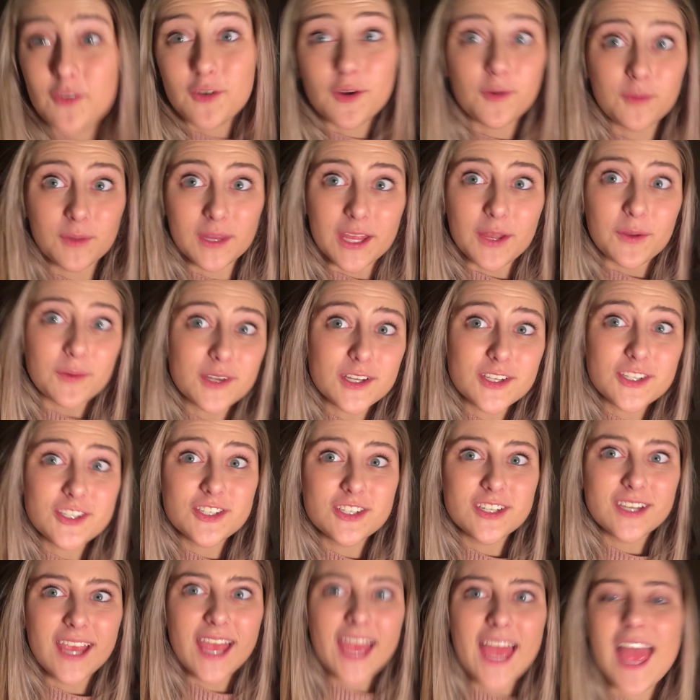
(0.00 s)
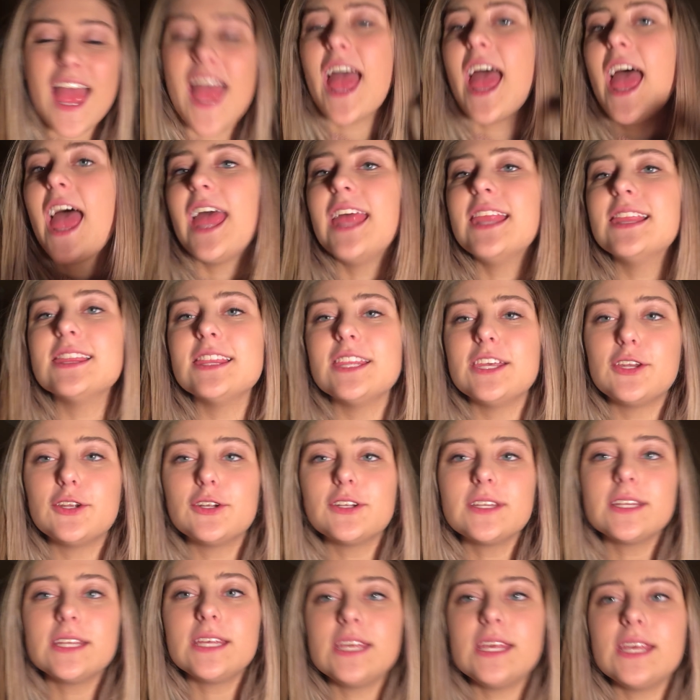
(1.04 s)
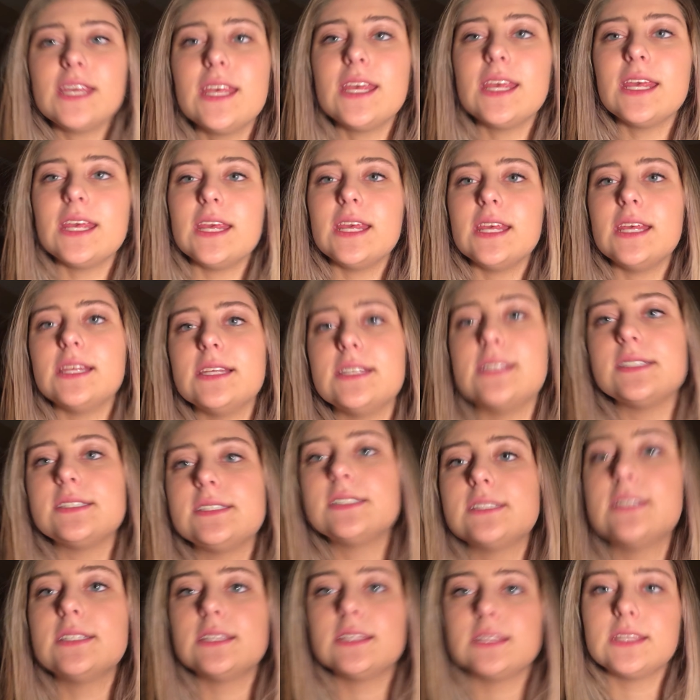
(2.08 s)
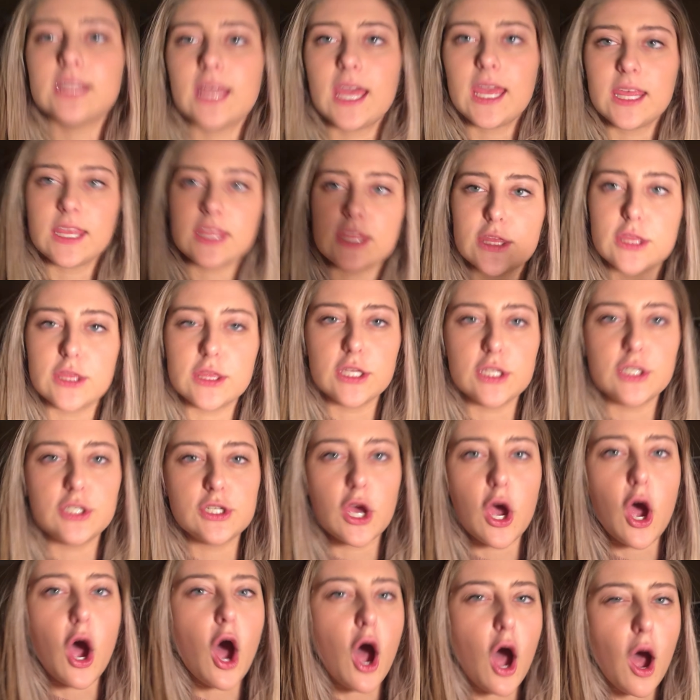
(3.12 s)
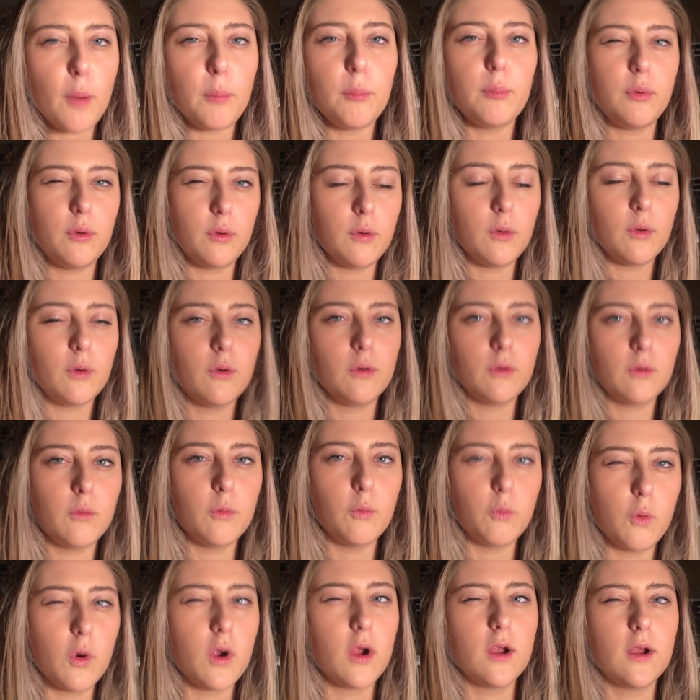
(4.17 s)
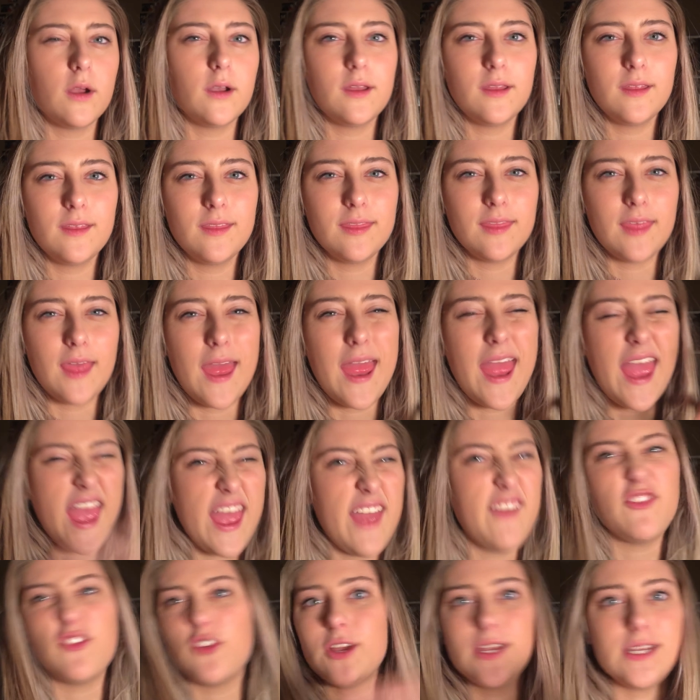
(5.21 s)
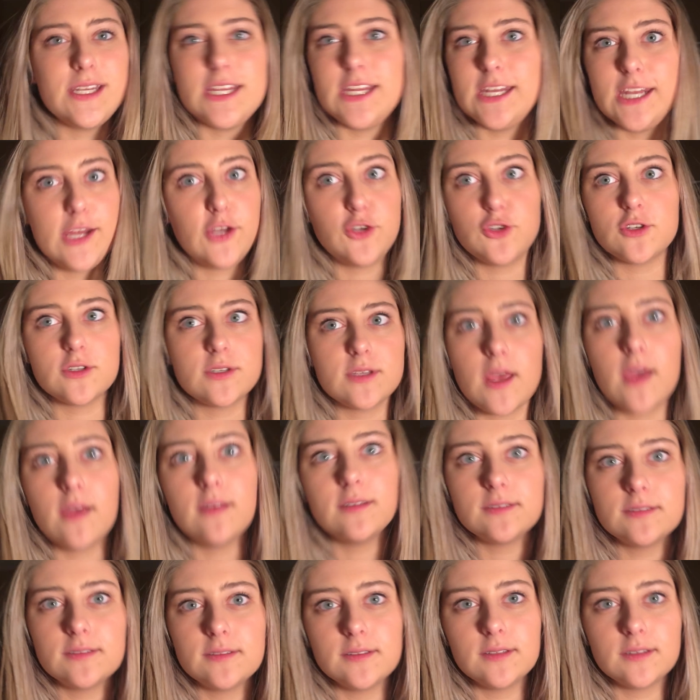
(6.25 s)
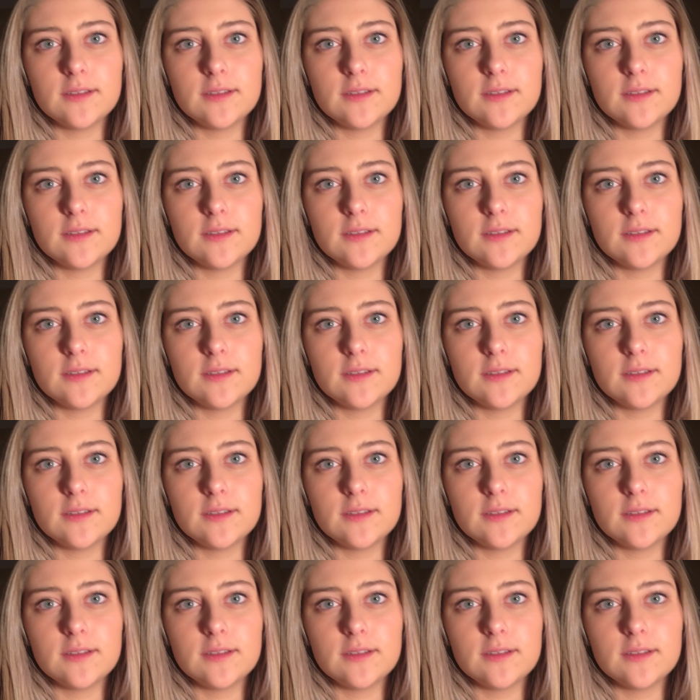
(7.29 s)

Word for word: our own language, and literally is like the top word that every teenager says.